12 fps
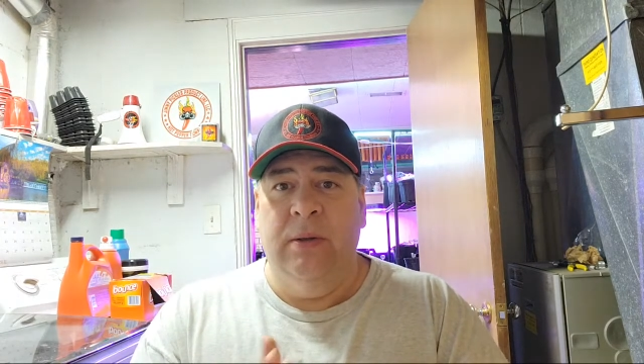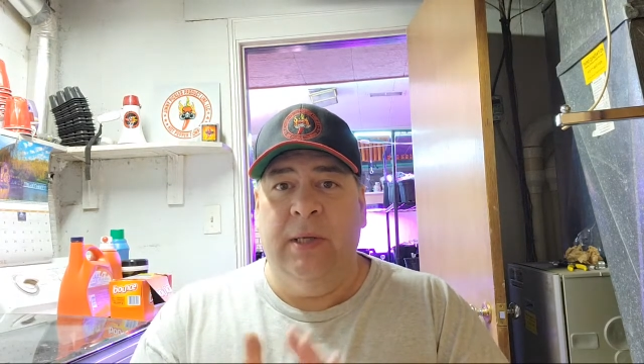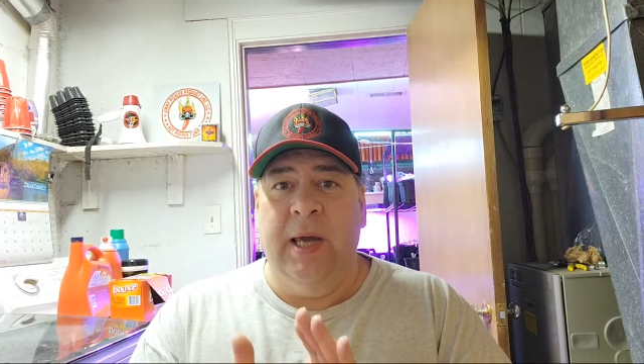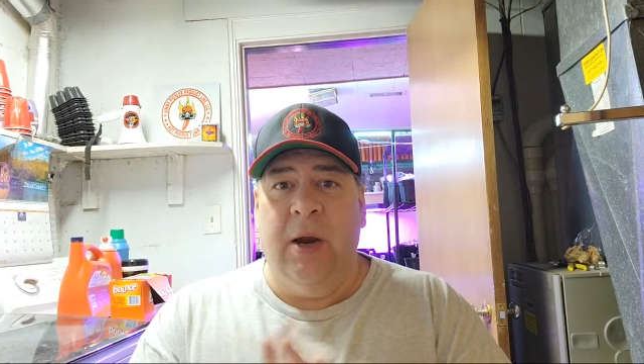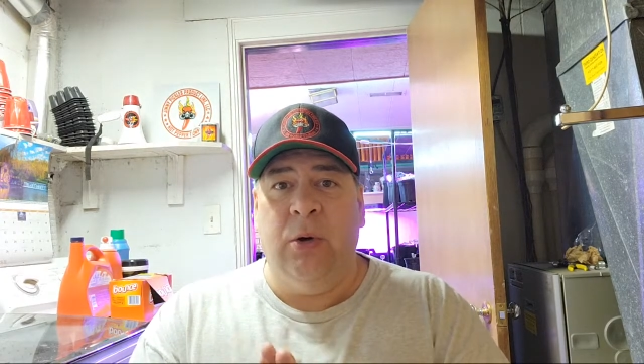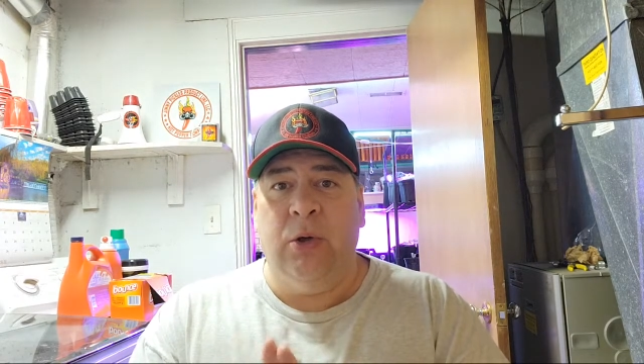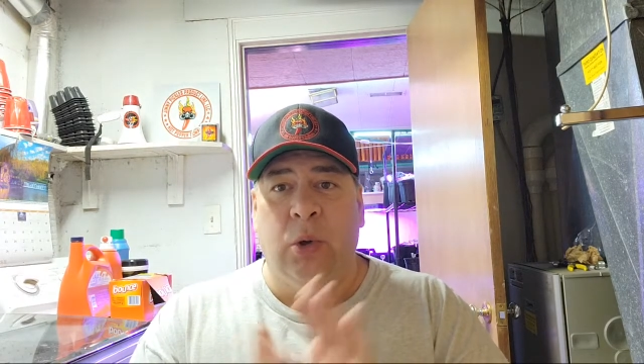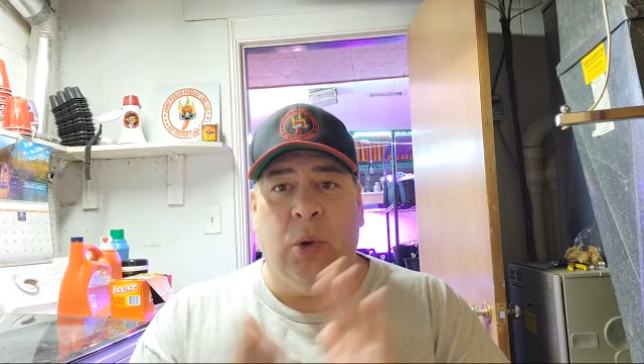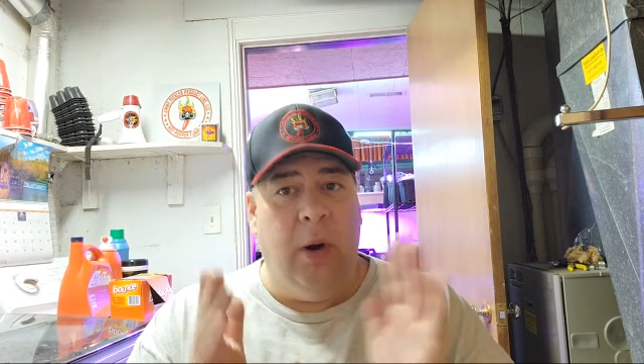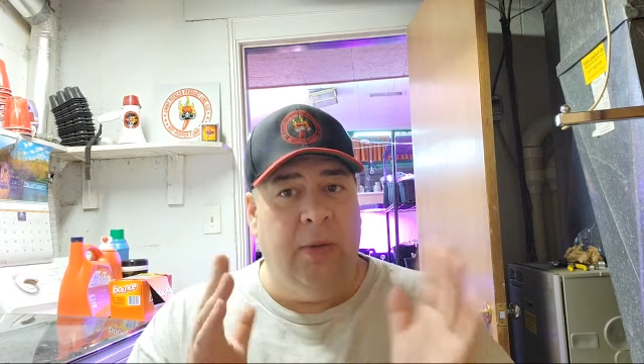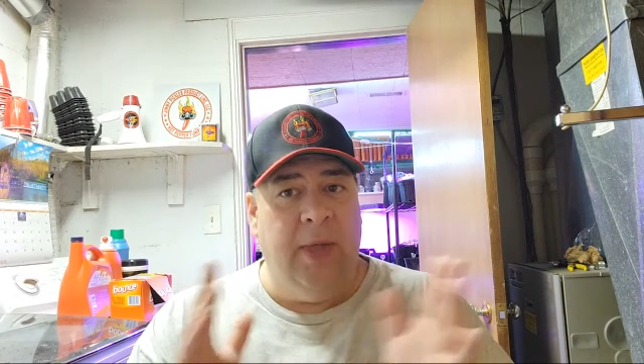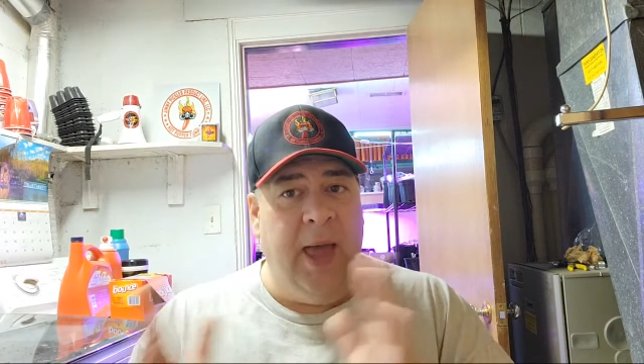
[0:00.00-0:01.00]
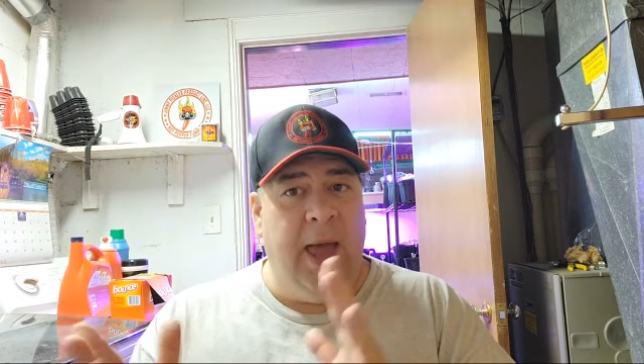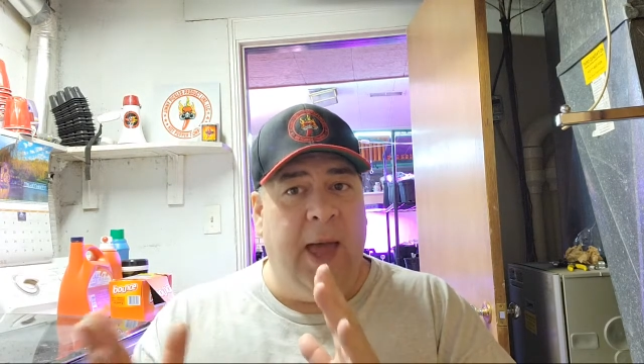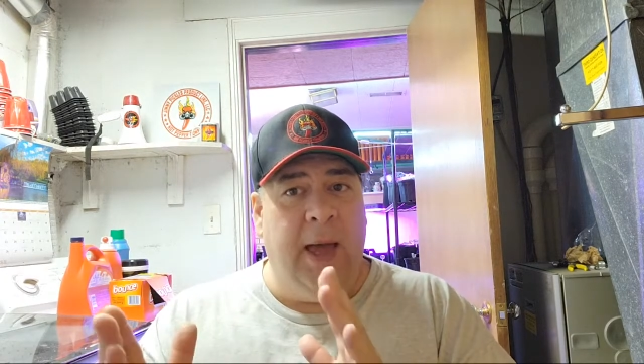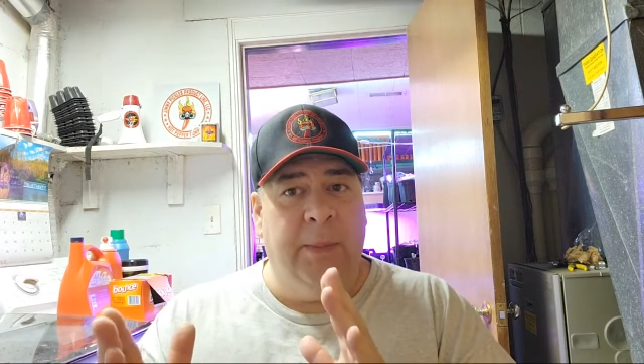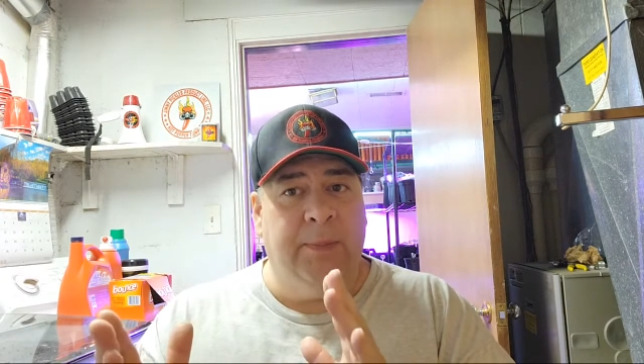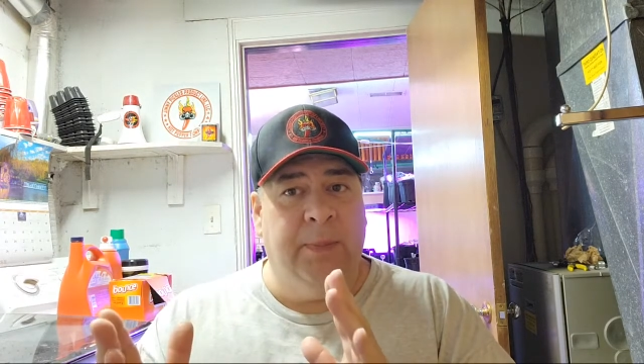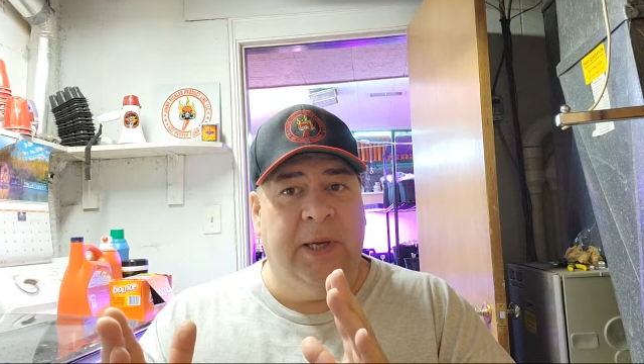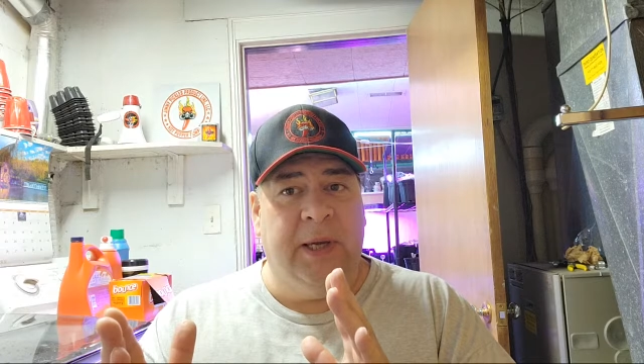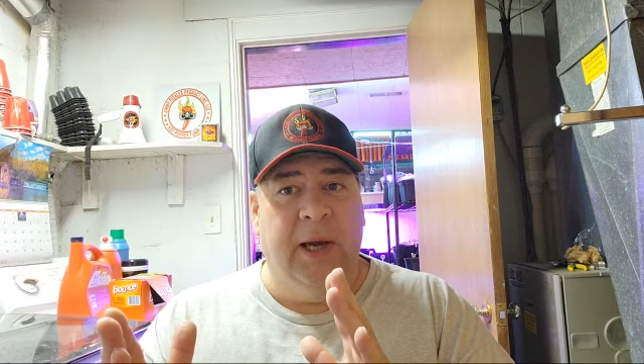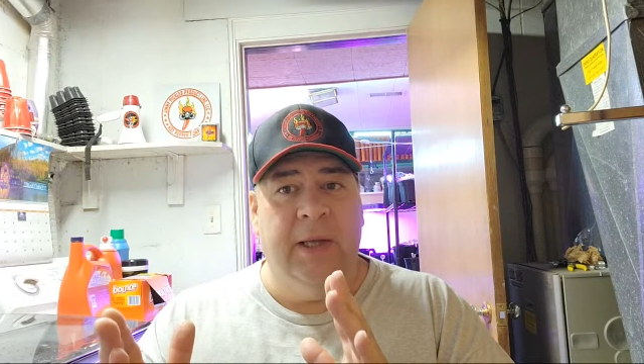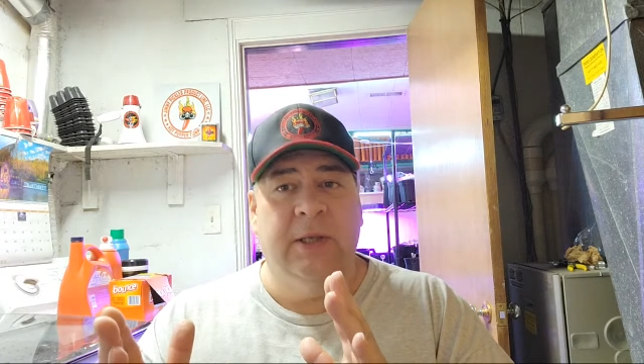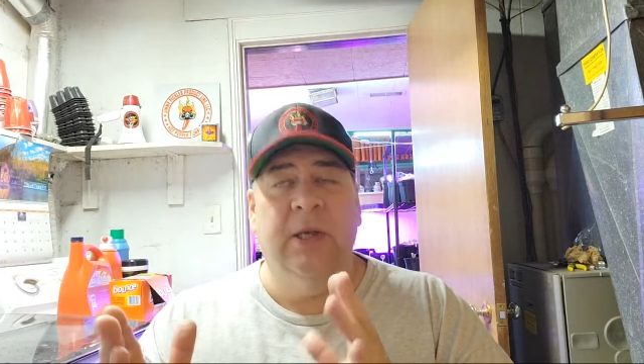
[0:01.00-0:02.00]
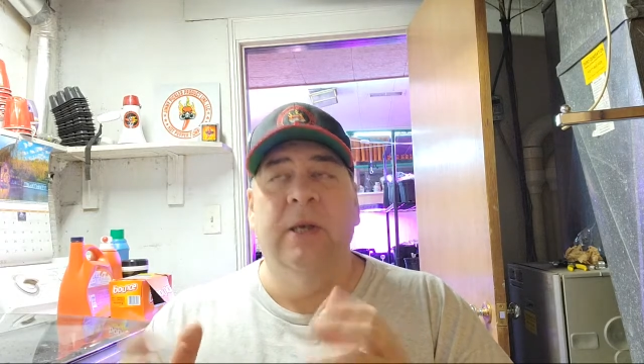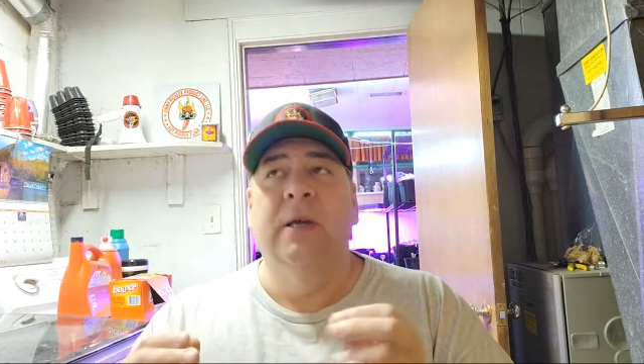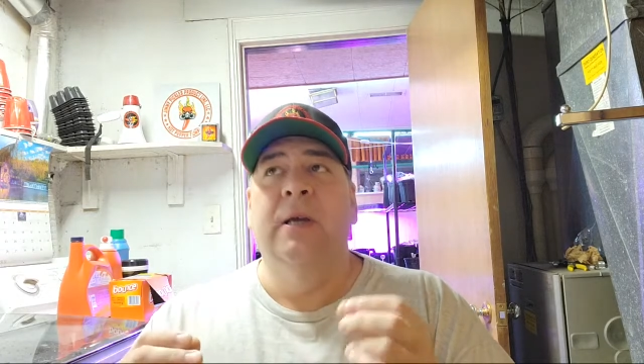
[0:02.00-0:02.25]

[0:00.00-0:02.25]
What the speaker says: character on that, because